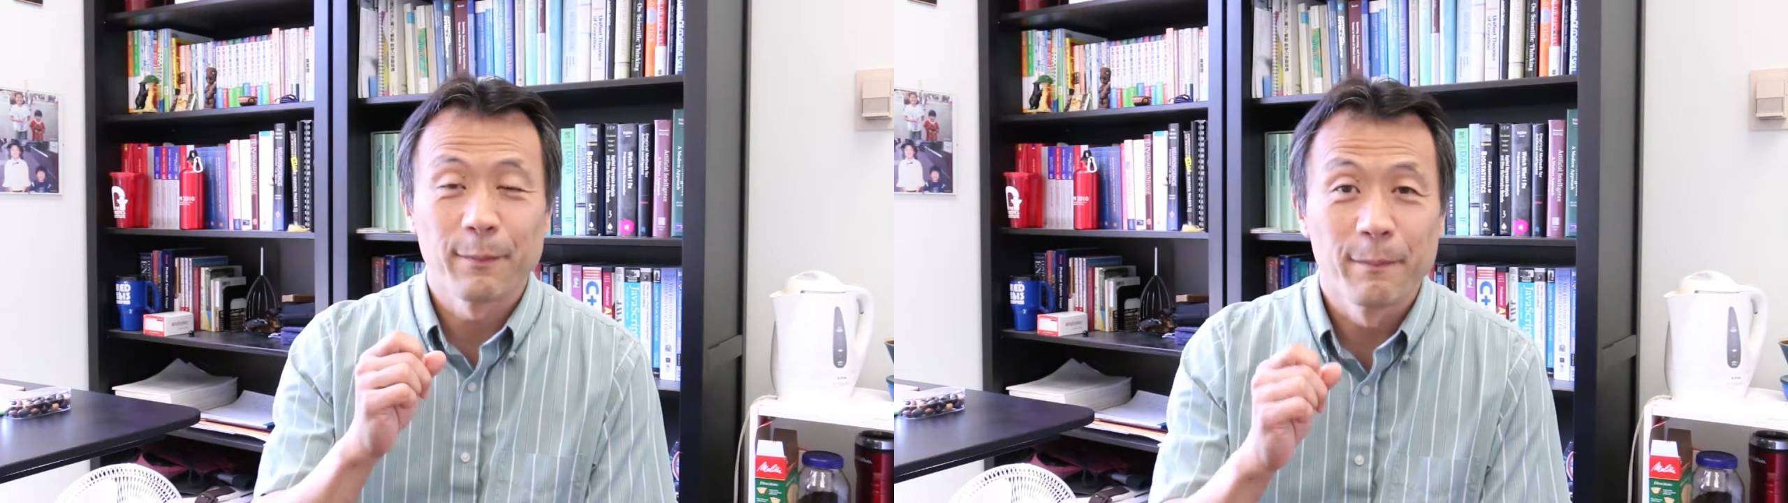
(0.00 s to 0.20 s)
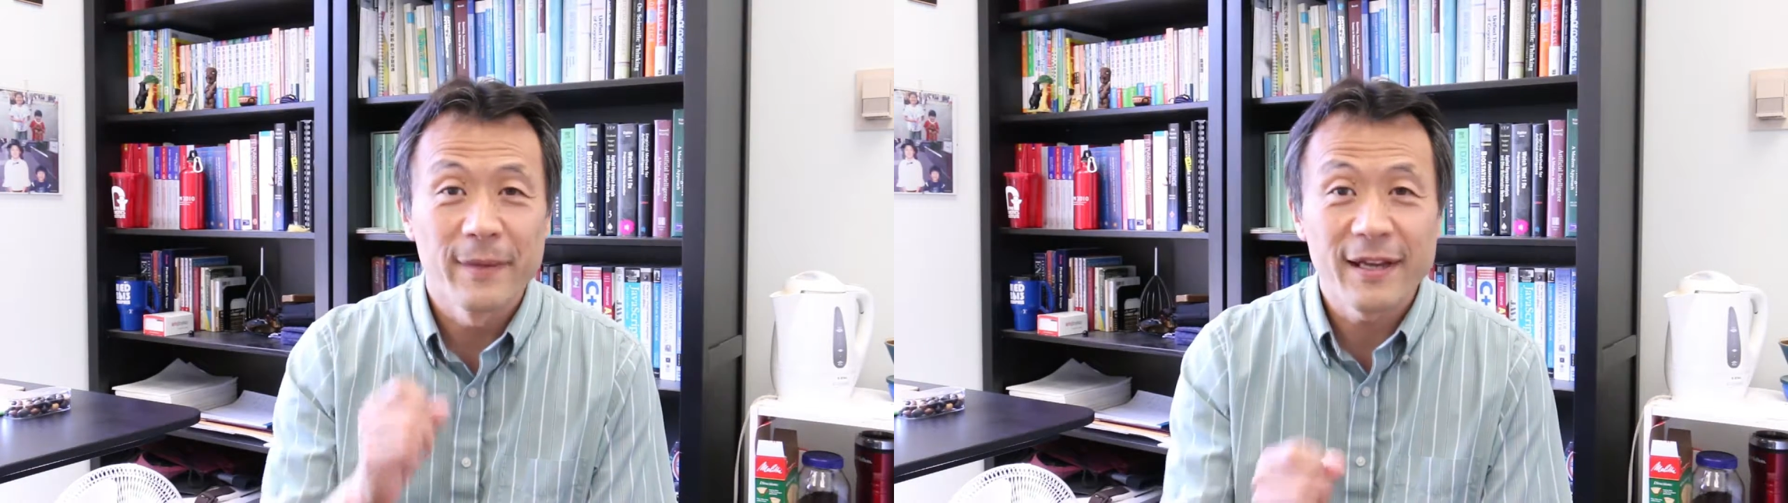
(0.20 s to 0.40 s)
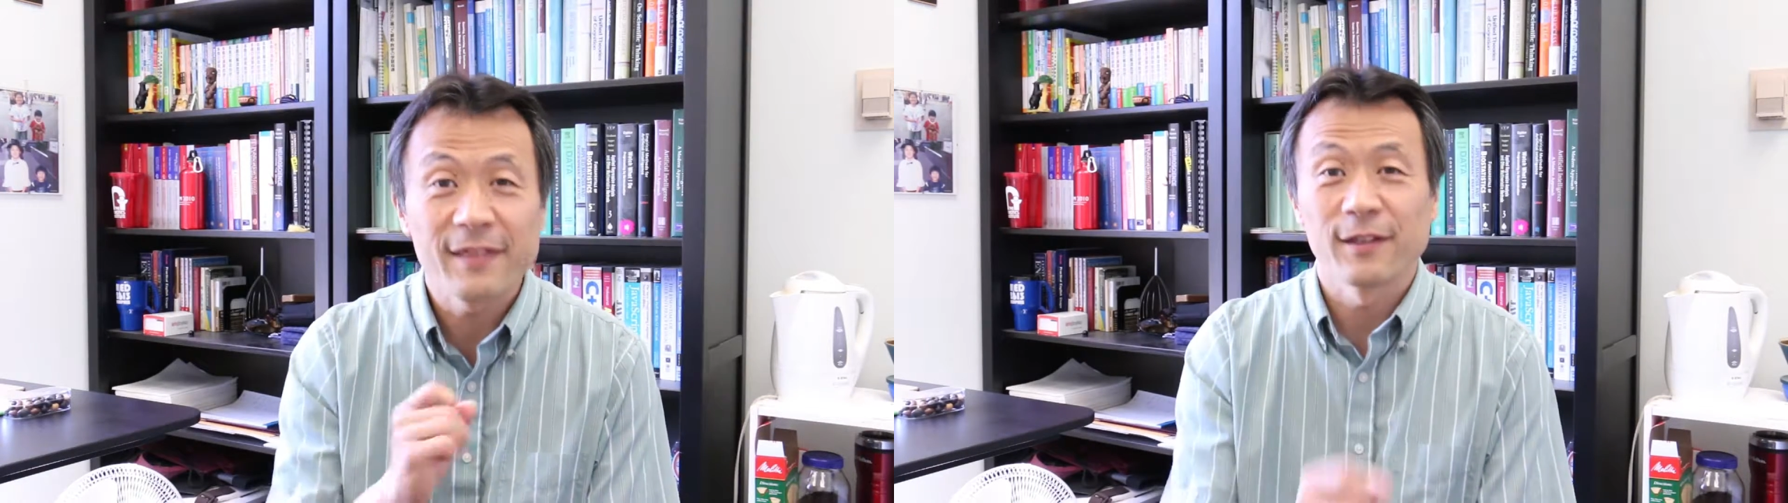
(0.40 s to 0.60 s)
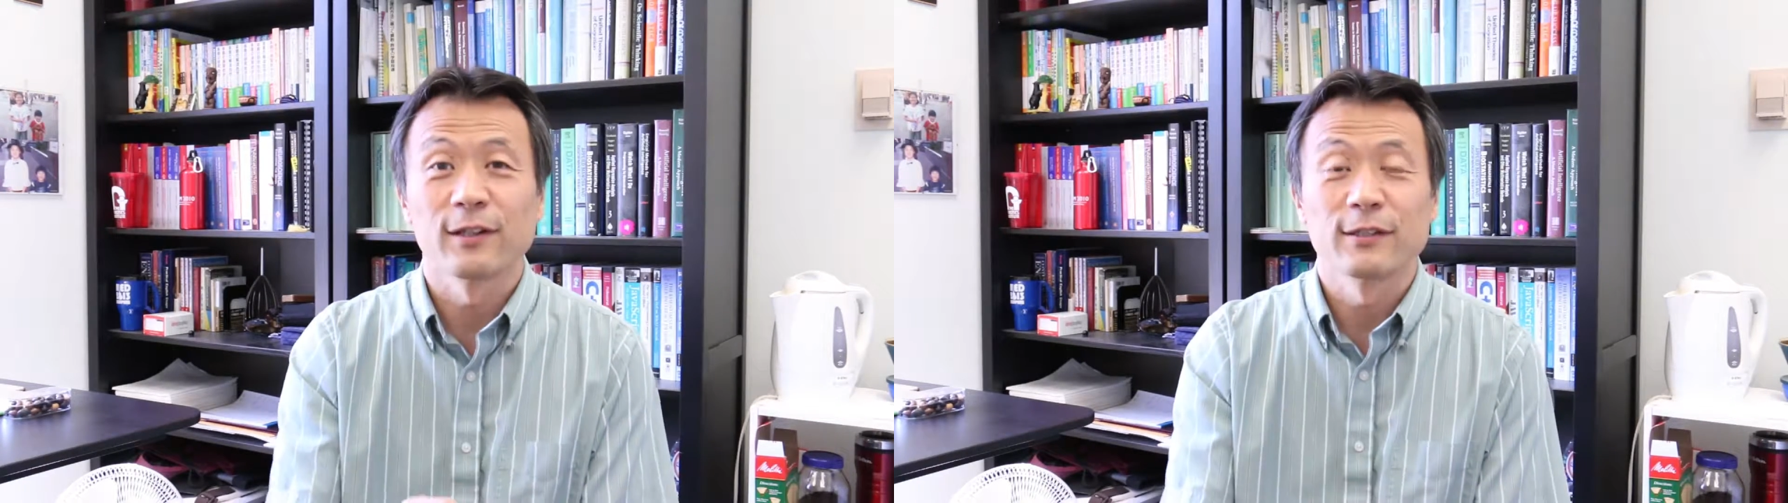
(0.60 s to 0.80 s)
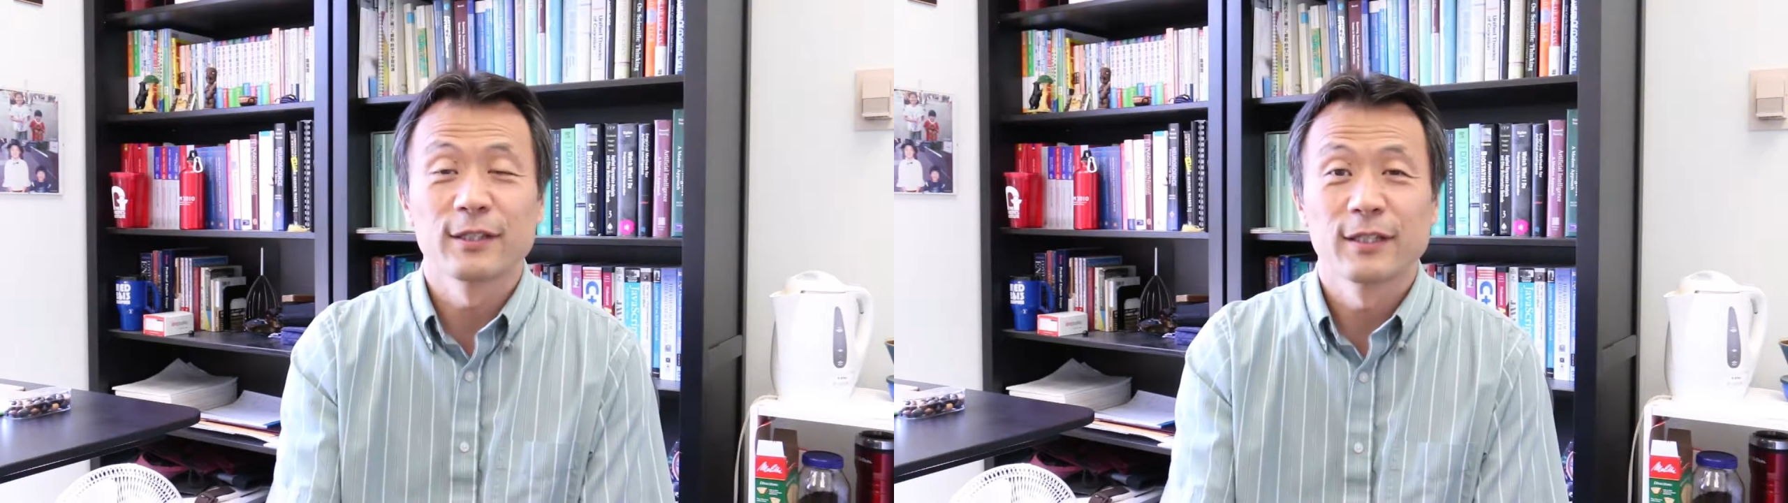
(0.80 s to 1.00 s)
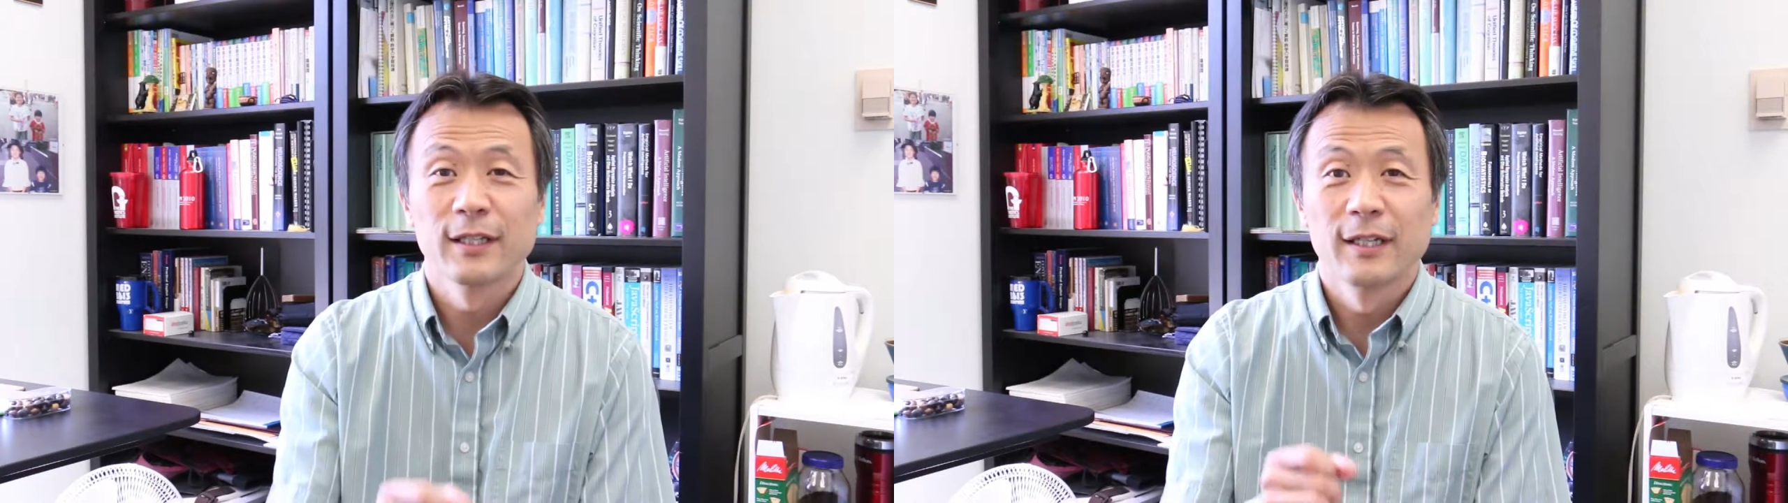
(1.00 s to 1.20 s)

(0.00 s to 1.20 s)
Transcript: methods